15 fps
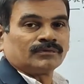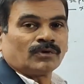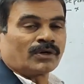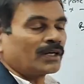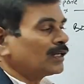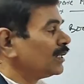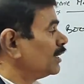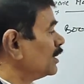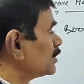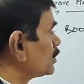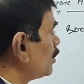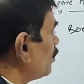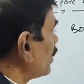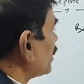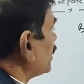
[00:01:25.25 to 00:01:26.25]
Okay.
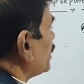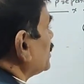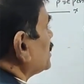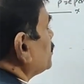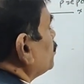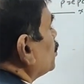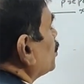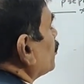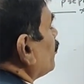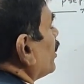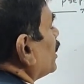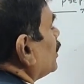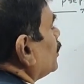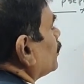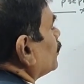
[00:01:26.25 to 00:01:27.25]
So what is book
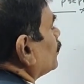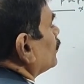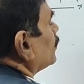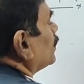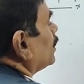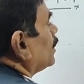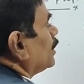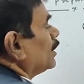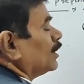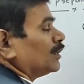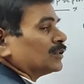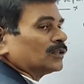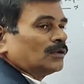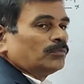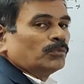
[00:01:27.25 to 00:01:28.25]
value?
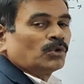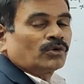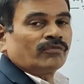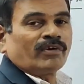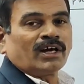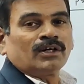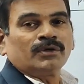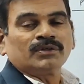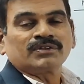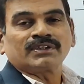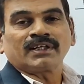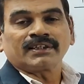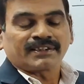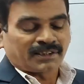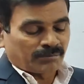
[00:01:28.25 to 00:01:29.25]
So book value is
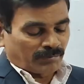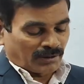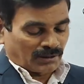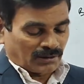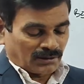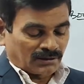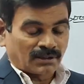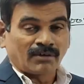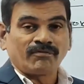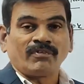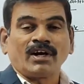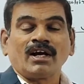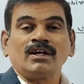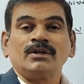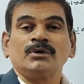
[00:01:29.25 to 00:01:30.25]
nothing but the
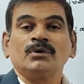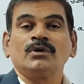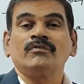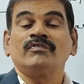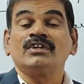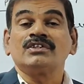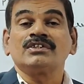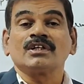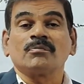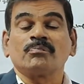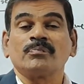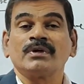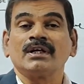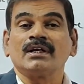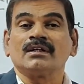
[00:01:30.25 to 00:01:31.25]
value which
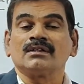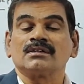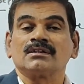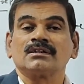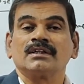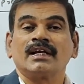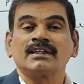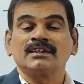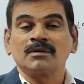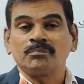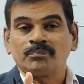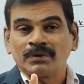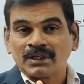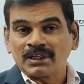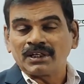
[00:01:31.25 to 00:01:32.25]
appears at
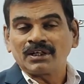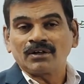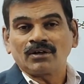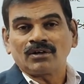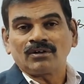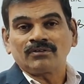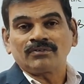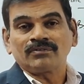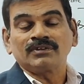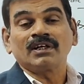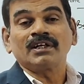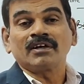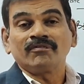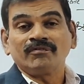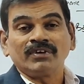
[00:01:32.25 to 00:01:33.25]
the beginning of
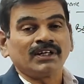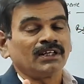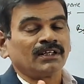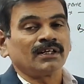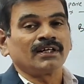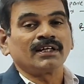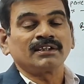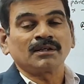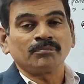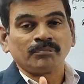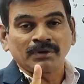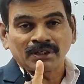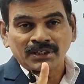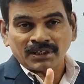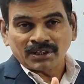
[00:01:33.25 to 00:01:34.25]
the every year. At the
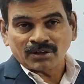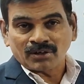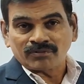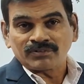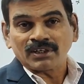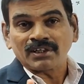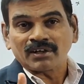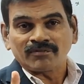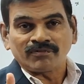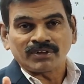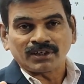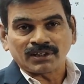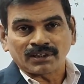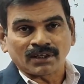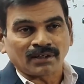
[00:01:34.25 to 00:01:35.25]
beginning of the
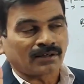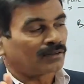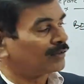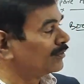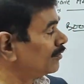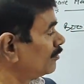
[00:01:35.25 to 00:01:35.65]
every year.